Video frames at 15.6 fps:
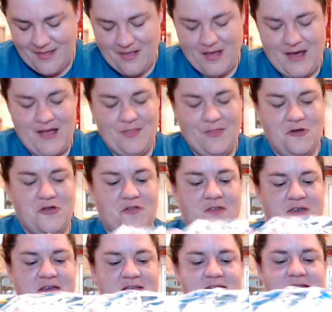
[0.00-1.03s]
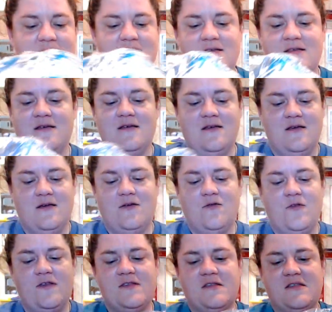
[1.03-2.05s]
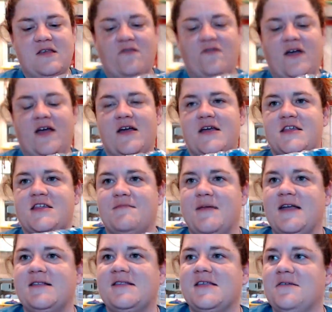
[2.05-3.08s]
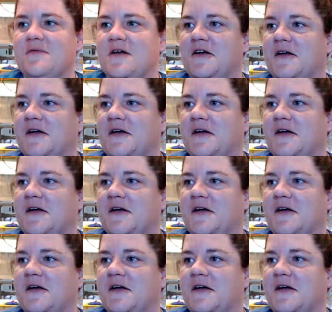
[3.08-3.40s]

And look at this. This is a very schmancy rug.